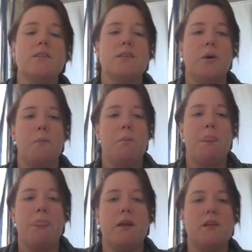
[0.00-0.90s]
So
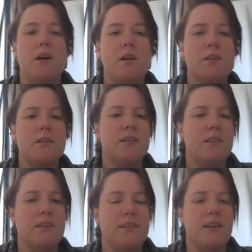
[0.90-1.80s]
the house is a
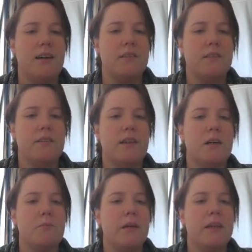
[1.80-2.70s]
disaster, they
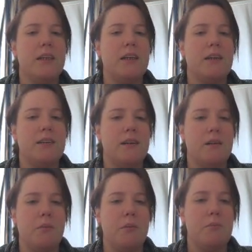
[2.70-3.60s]
are making a
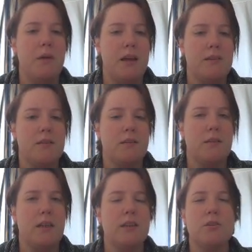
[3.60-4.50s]
terrible mess.
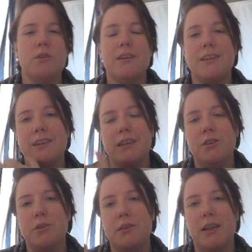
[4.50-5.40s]
Okay, so it's a
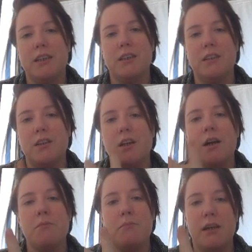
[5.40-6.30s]
continuous action. They
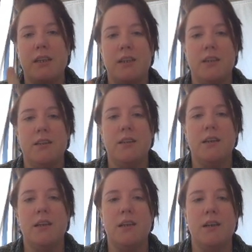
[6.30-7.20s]
are making
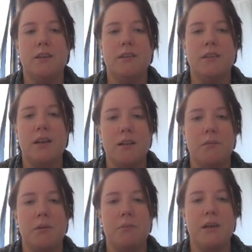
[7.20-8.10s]
a
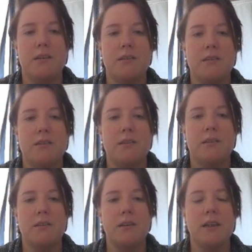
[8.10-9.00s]
terrible mess.
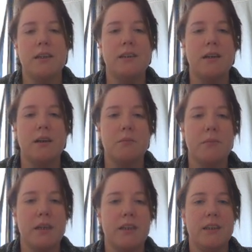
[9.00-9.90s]
Okay, they are
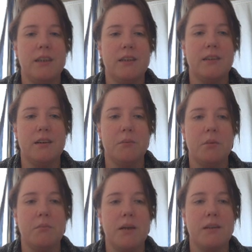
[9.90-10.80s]
making a
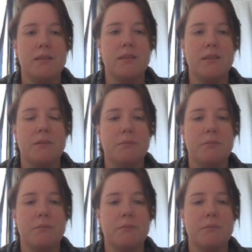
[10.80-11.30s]
terrible mess.